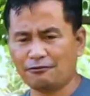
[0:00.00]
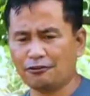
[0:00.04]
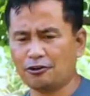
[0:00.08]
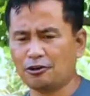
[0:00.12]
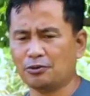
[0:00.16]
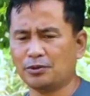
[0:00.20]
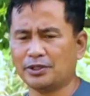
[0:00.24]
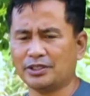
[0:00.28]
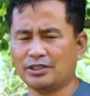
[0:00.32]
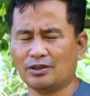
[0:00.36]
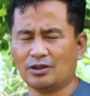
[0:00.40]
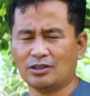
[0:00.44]

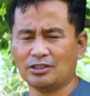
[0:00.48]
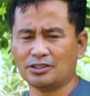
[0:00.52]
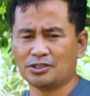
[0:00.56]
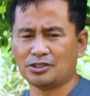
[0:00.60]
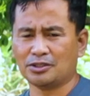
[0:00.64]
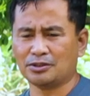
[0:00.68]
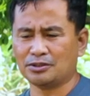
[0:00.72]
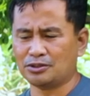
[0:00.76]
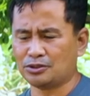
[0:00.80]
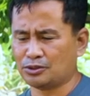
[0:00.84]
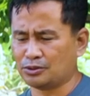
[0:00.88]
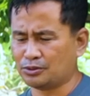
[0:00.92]
forward
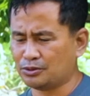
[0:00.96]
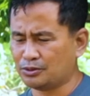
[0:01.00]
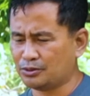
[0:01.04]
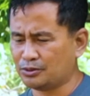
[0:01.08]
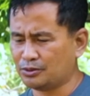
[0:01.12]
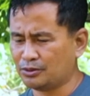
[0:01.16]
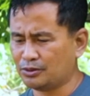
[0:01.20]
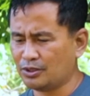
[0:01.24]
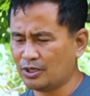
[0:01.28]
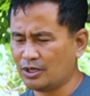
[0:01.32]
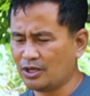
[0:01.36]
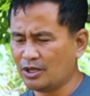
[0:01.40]
also
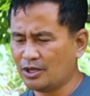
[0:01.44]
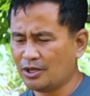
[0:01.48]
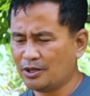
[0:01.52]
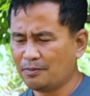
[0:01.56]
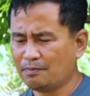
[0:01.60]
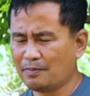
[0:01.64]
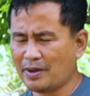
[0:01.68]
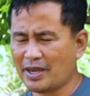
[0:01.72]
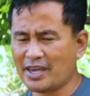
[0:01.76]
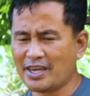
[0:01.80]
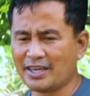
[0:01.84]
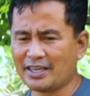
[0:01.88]
to
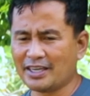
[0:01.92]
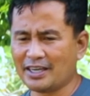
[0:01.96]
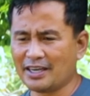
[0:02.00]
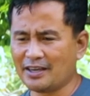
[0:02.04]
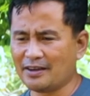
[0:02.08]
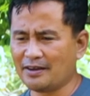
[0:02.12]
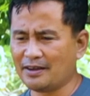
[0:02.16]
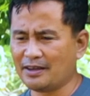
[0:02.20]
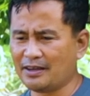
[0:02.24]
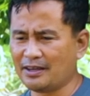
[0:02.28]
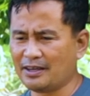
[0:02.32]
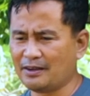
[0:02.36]
make
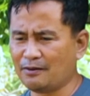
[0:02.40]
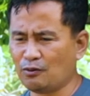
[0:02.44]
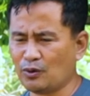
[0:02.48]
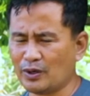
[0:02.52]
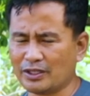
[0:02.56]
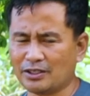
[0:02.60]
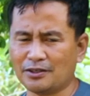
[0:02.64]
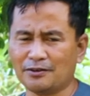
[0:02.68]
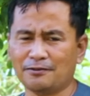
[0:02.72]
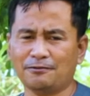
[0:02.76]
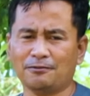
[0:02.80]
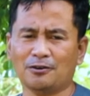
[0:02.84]
a
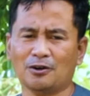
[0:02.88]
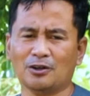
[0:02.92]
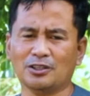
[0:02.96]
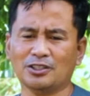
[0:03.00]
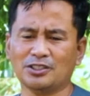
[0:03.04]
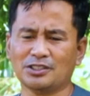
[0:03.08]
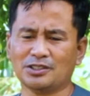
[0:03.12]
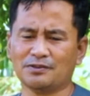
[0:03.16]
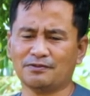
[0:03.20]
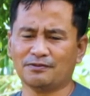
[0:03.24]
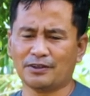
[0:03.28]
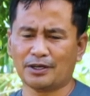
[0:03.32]

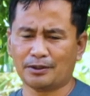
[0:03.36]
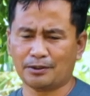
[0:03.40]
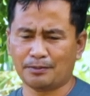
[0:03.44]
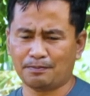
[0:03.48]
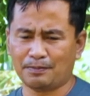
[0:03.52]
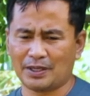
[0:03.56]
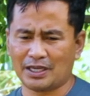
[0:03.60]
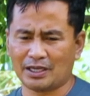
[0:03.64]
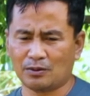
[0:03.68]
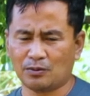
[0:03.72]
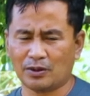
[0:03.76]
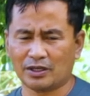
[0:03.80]
waterfalls, very
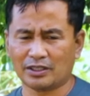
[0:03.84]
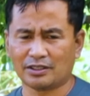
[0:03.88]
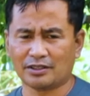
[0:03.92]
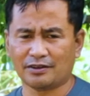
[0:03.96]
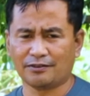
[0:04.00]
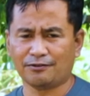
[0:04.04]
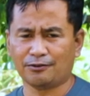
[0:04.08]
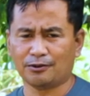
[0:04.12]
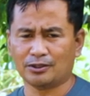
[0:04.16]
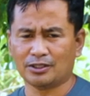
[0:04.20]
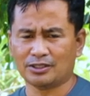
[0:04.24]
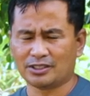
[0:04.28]
big
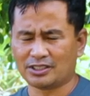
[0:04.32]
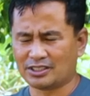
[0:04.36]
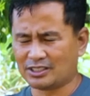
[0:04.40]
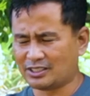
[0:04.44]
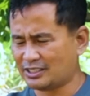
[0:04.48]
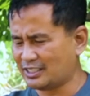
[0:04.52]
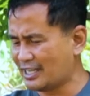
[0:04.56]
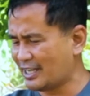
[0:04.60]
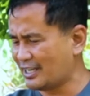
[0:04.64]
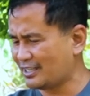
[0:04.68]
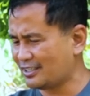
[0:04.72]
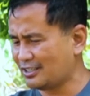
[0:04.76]

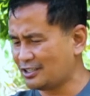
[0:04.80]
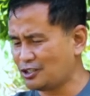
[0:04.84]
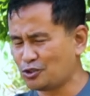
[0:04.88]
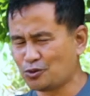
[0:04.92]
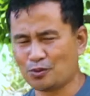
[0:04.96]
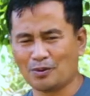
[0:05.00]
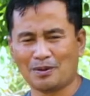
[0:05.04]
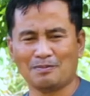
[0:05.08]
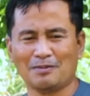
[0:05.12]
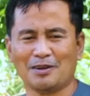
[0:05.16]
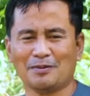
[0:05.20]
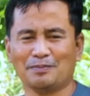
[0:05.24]
waterfalls, like a
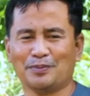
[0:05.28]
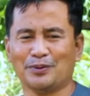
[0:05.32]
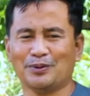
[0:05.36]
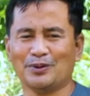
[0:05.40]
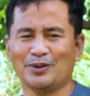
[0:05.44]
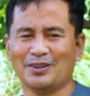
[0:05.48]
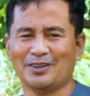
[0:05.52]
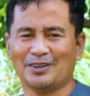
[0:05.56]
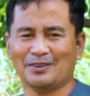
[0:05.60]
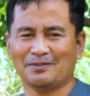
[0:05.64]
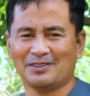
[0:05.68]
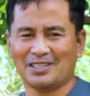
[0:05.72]
swimming
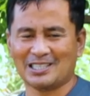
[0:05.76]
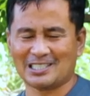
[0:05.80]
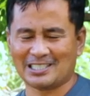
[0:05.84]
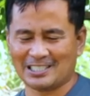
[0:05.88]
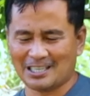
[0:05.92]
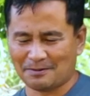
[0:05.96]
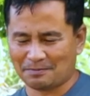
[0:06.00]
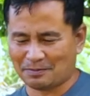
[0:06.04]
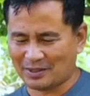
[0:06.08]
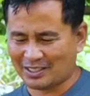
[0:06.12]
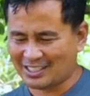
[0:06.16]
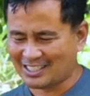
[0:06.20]
pool of this
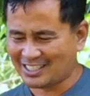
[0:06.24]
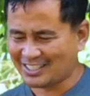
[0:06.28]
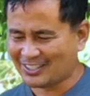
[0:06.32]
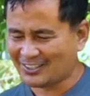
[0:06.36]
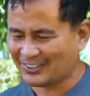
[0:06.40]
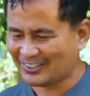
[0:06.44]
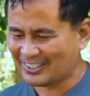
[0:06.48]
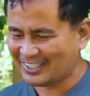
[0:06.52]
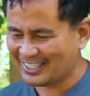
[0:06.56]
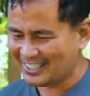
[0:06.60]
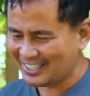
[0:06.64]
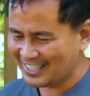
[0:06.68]
Japanese
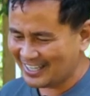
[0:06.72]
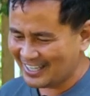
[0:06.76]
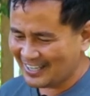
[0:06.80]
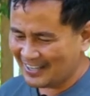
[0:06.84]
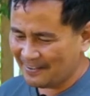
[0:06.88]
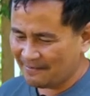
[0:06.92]
koi.